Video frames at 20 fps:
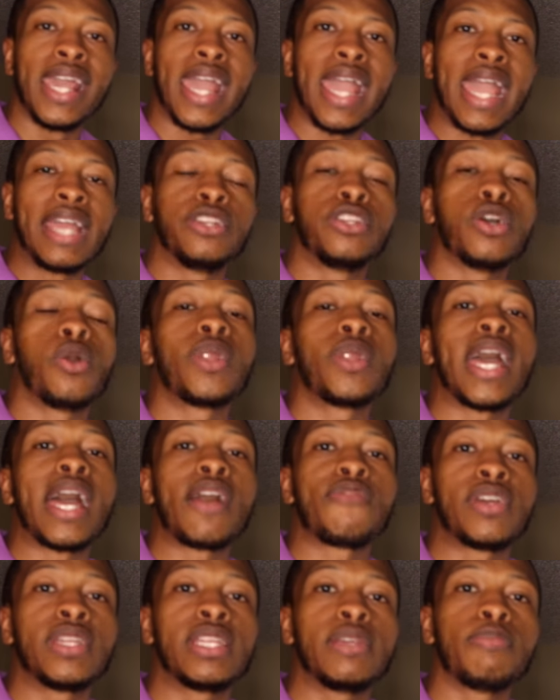and don't
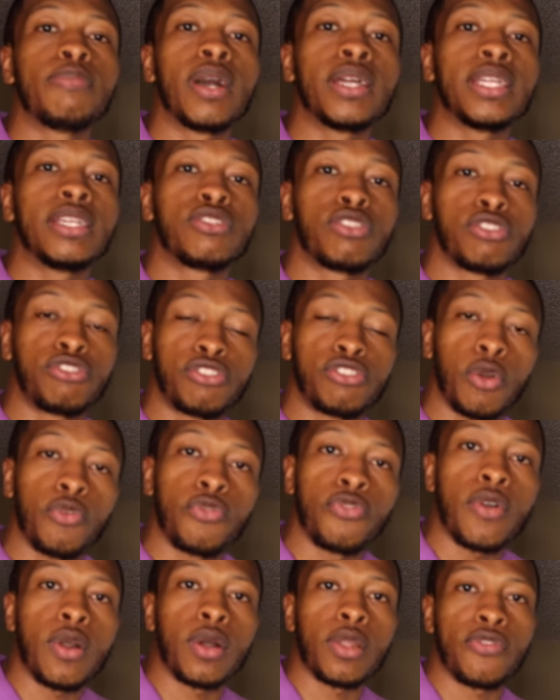have any money to show
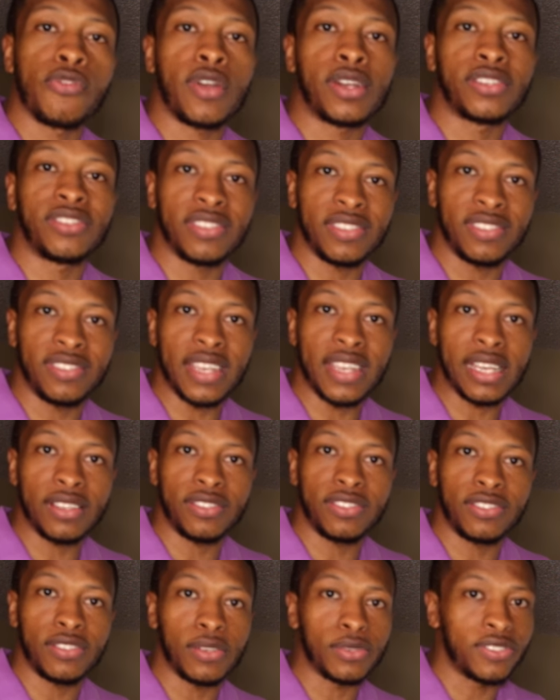for all of our success.
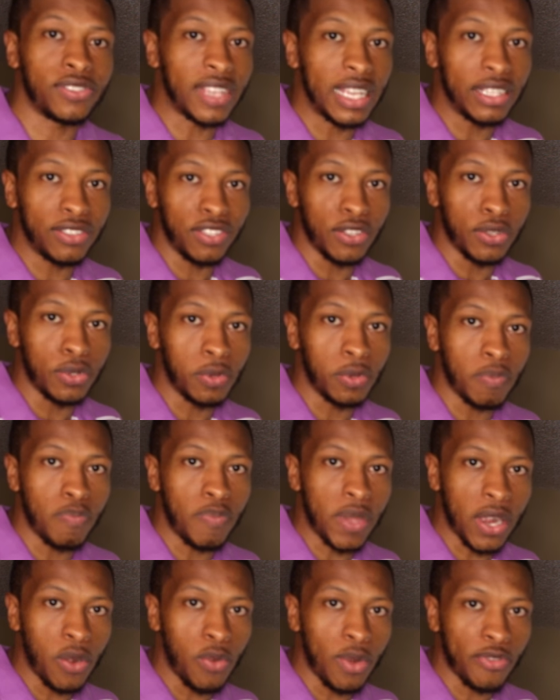So stay tuned.
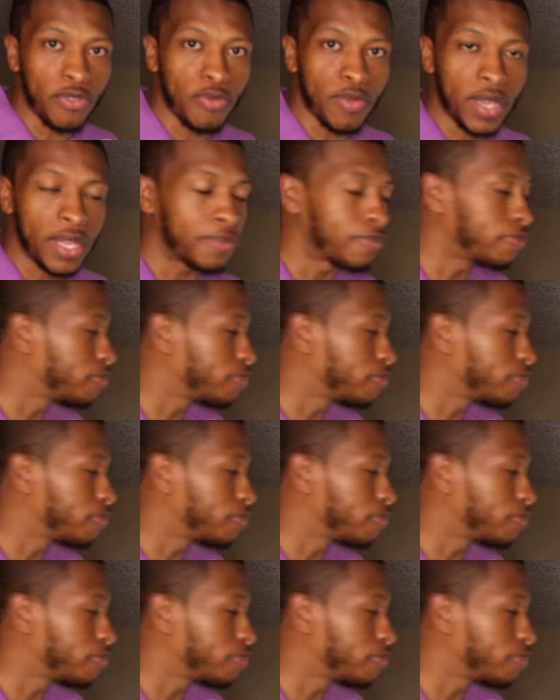Bear with me.